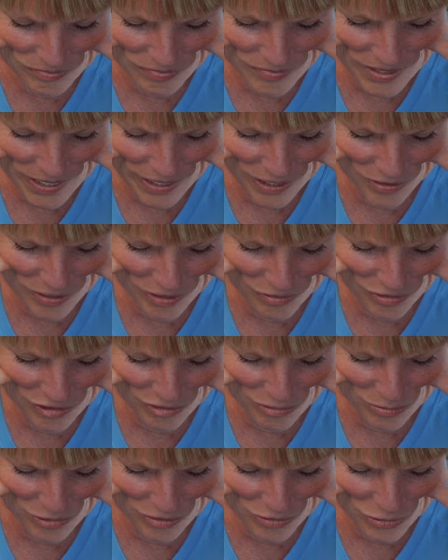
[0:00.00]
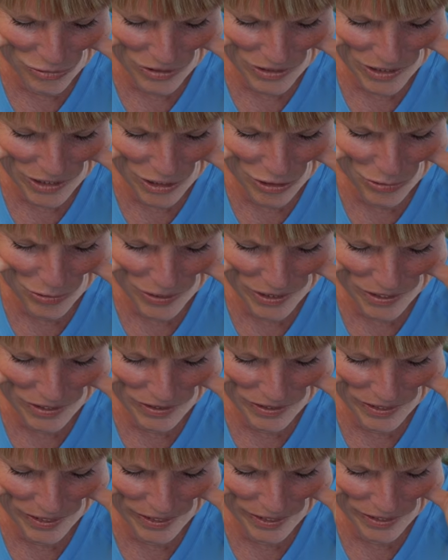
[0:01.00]
Now, if you've moved really
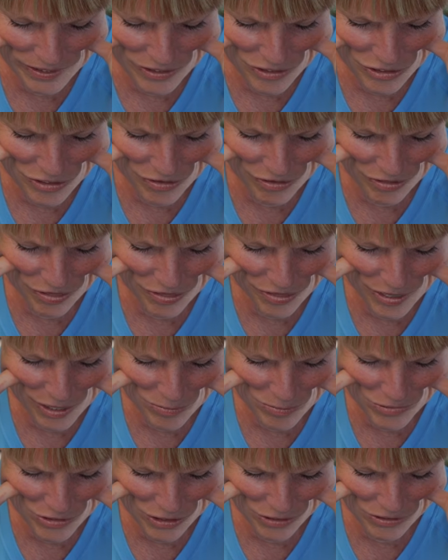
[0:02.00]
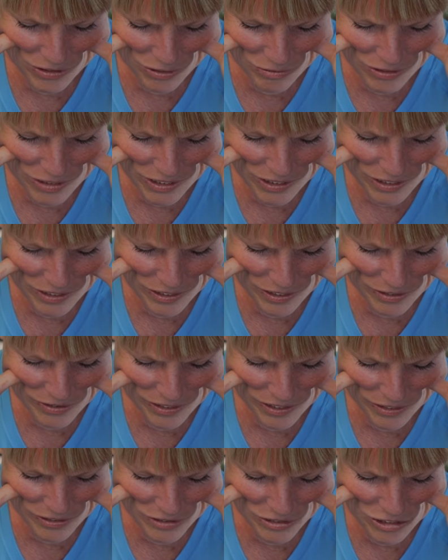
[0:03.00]
quickly and your thumbs are already at your
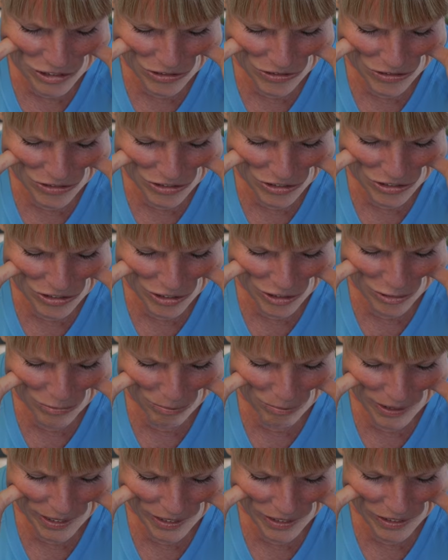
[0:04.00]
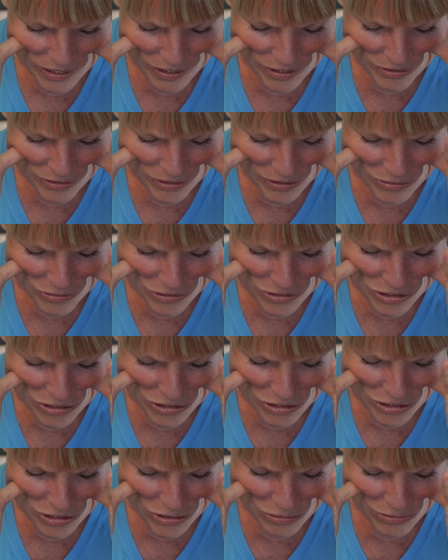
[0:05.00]
ears, you can start back at your nose and
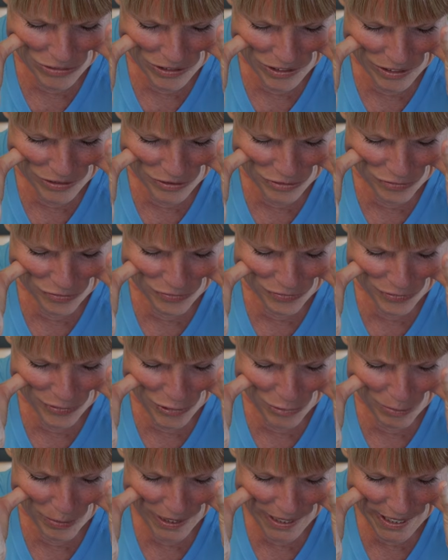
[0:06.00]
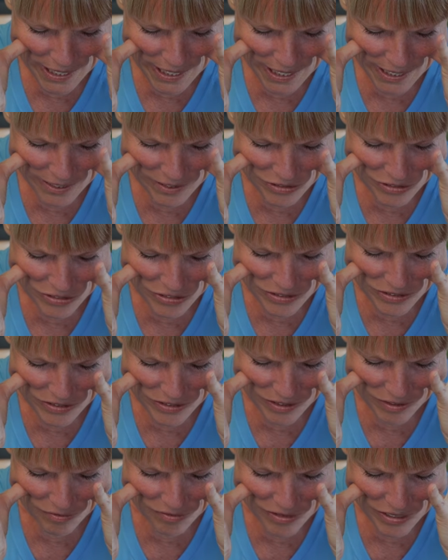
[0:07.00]
just do another full pass
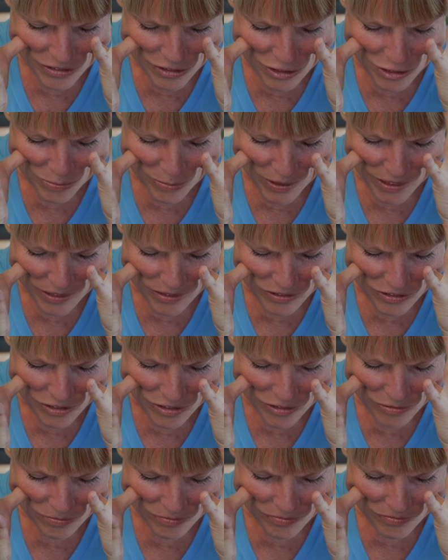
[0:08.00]
of this space.